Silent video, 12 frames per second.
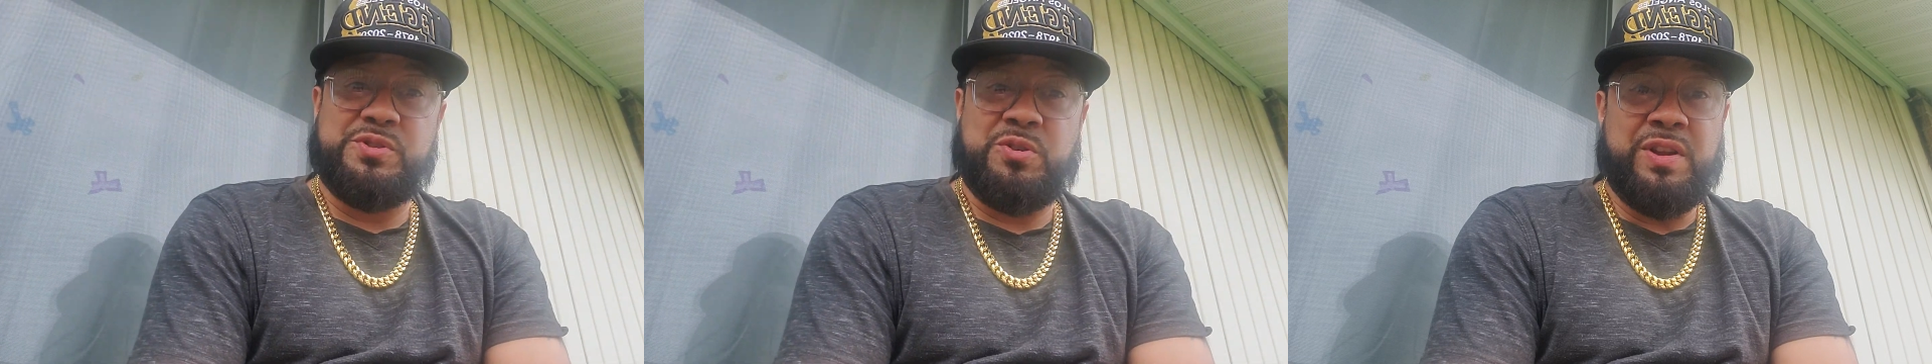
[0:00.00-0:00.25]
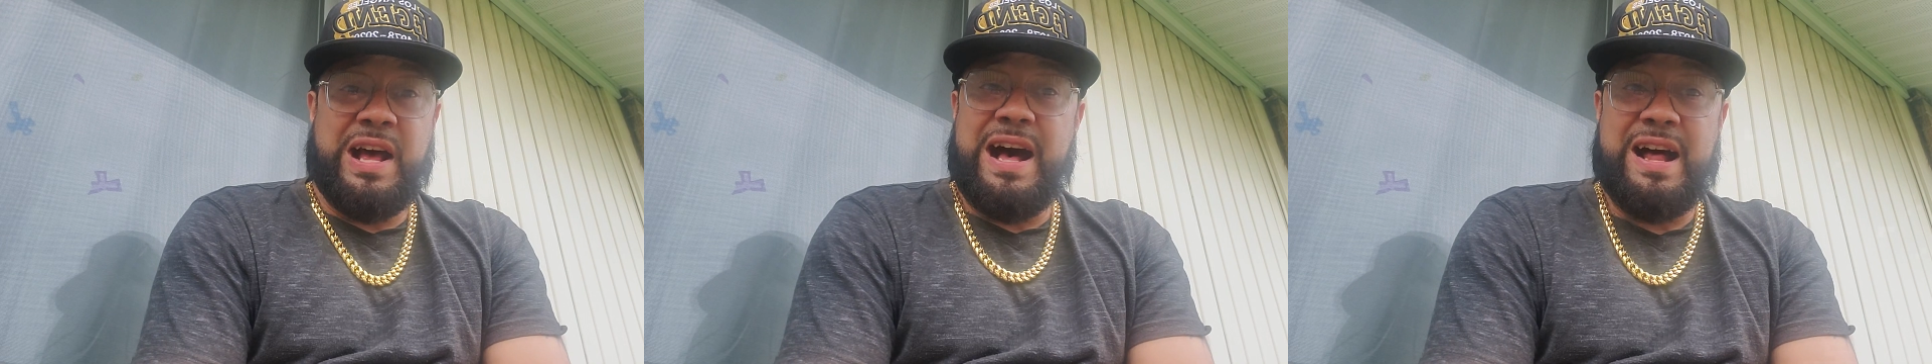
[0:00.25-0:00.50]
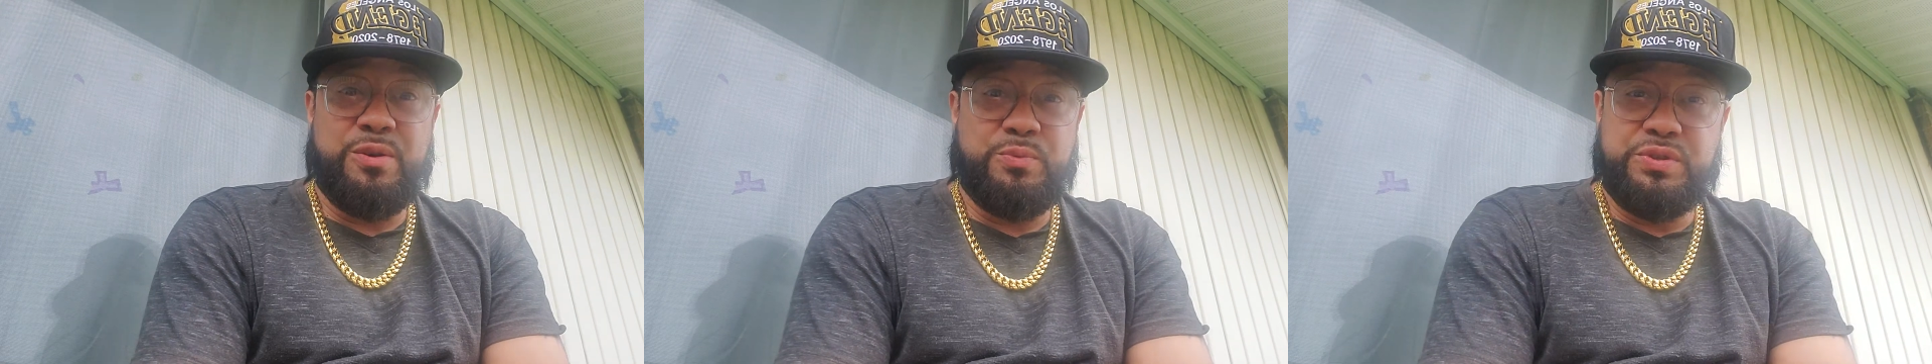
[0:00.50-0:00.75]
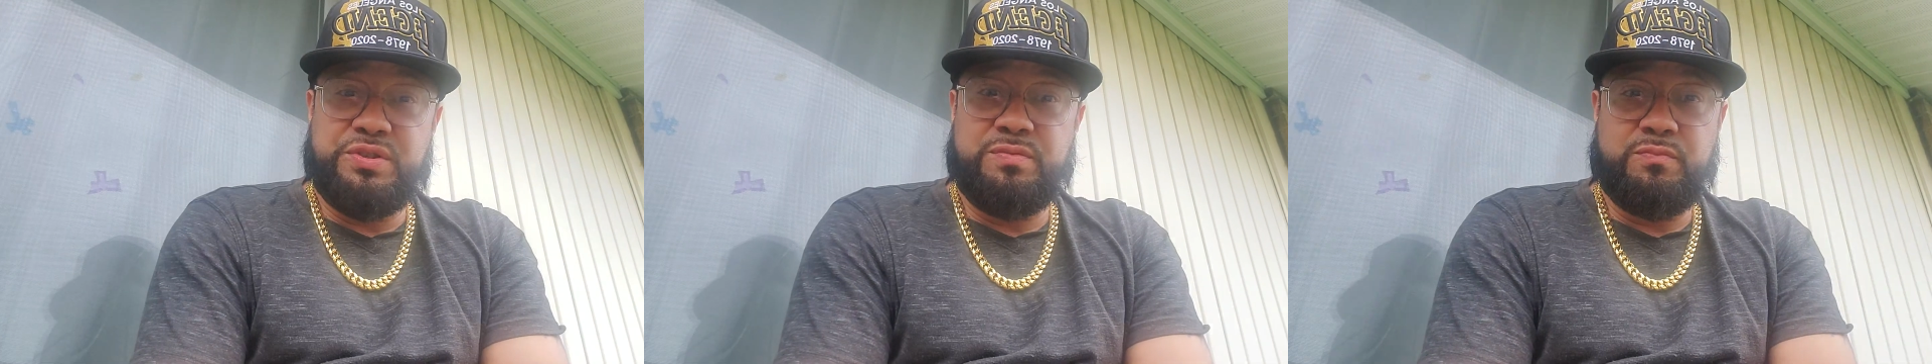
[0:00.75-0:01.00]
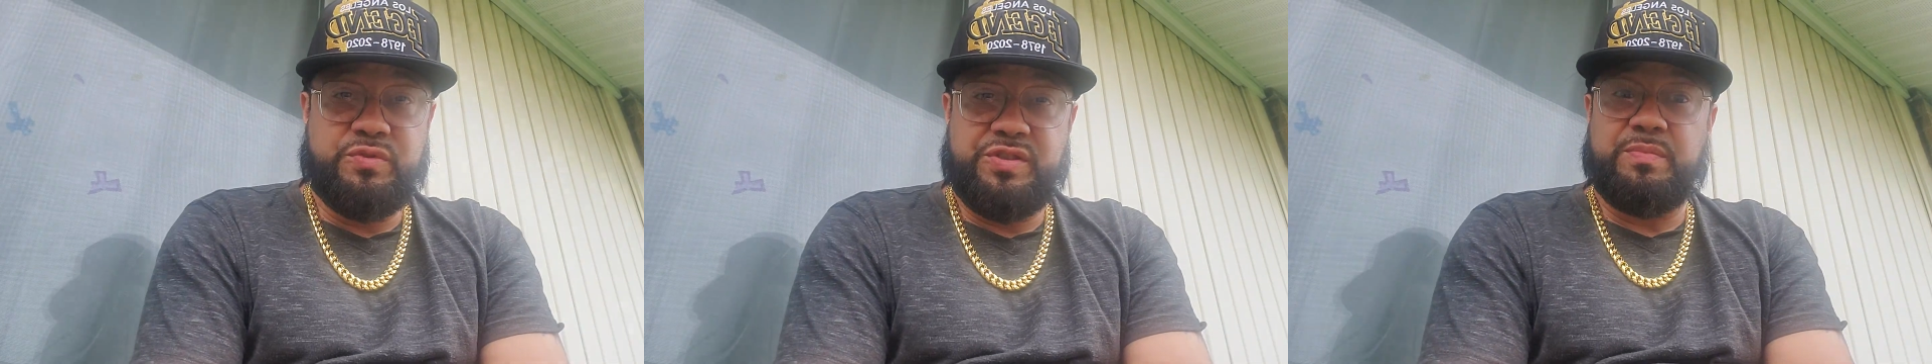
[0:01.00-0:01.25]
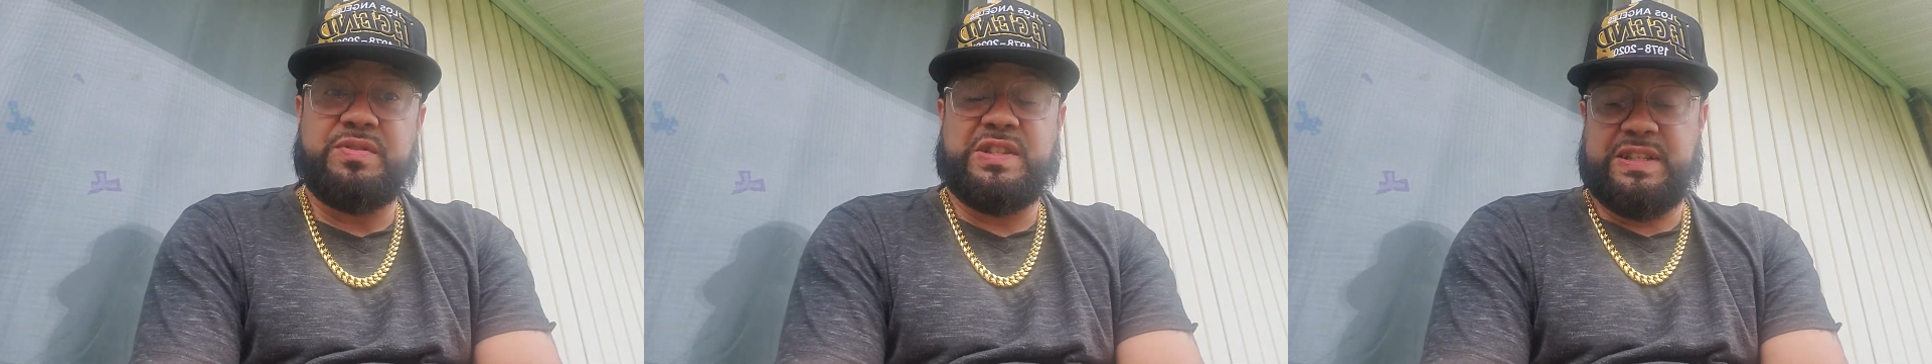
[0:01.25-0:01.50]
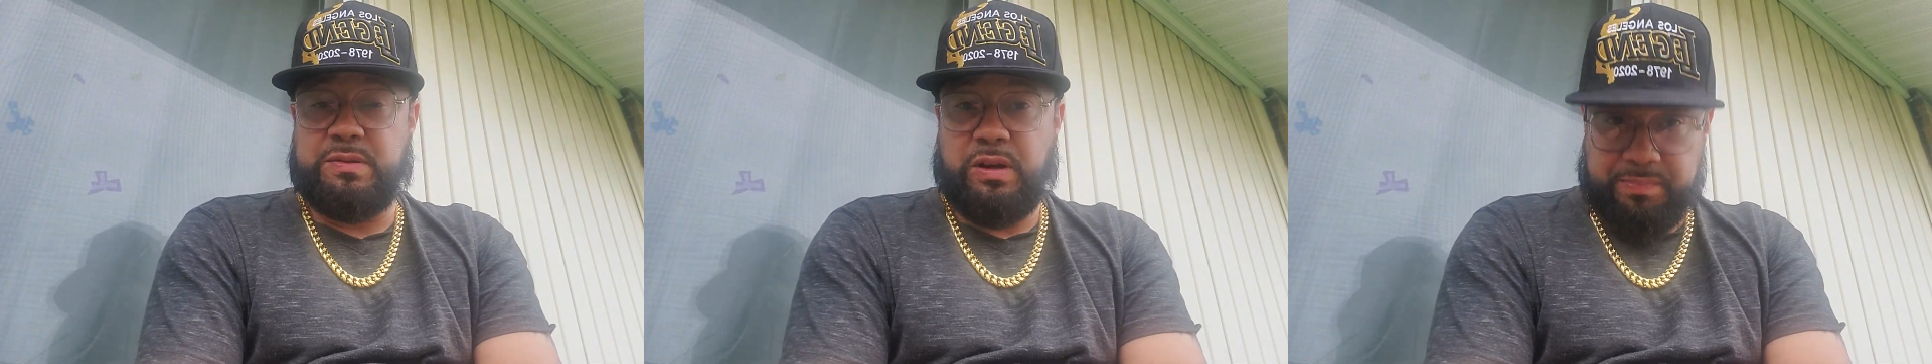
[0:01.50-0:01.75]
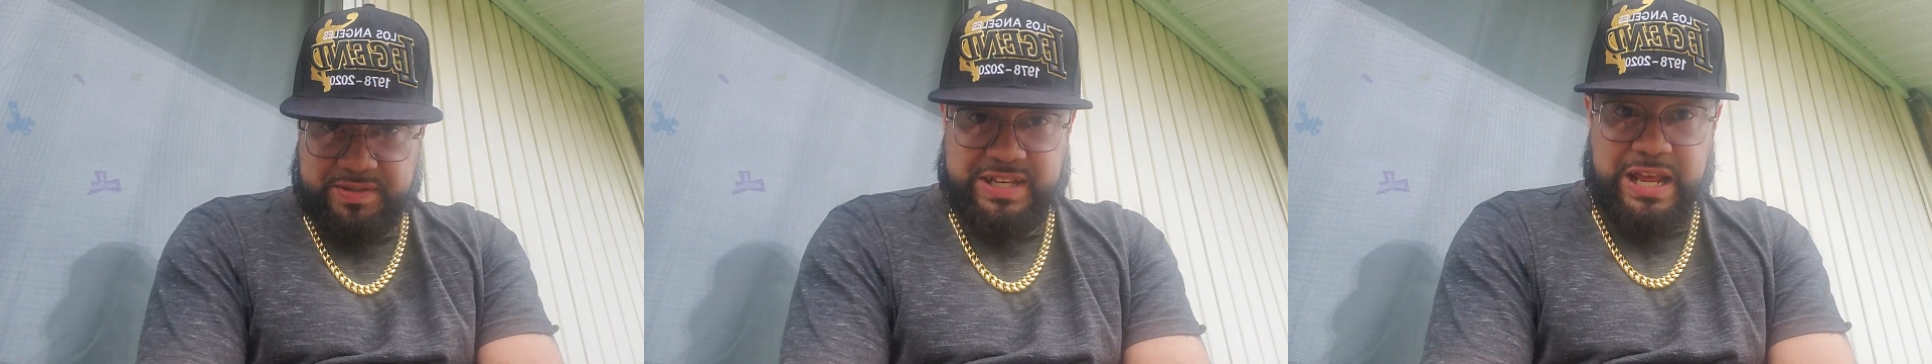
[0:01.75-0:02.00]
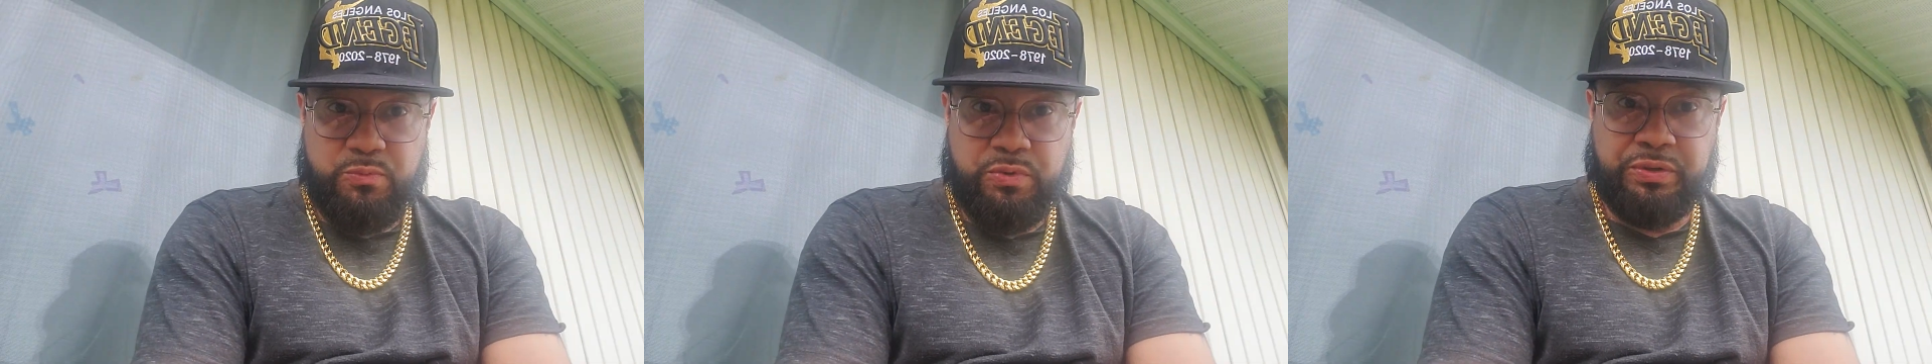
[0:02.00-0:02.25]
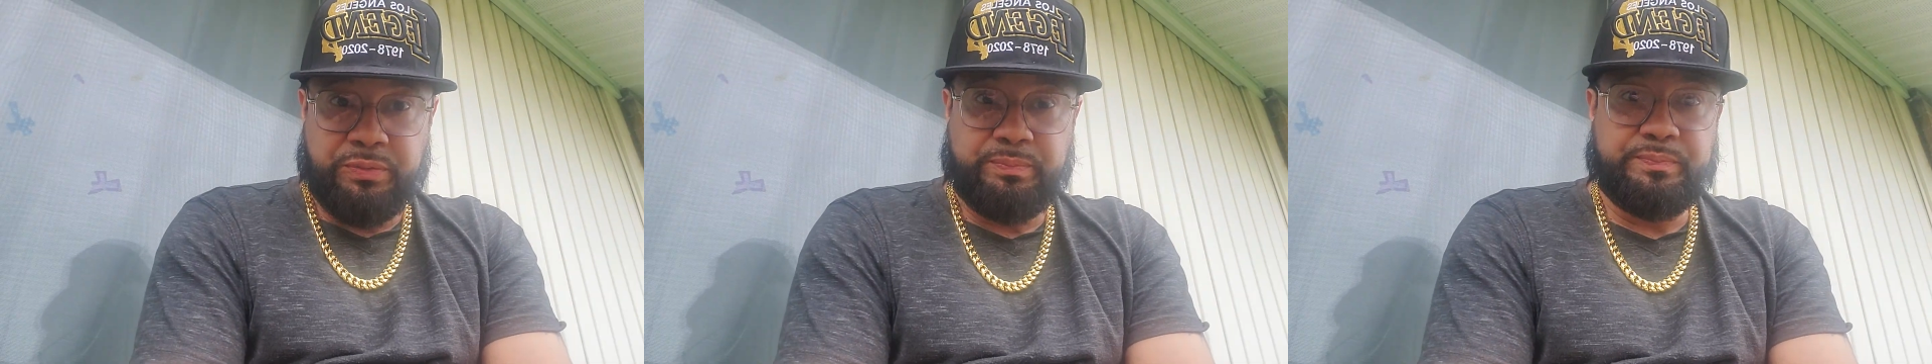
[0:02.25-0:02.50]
on the island with him. Was upstate with him.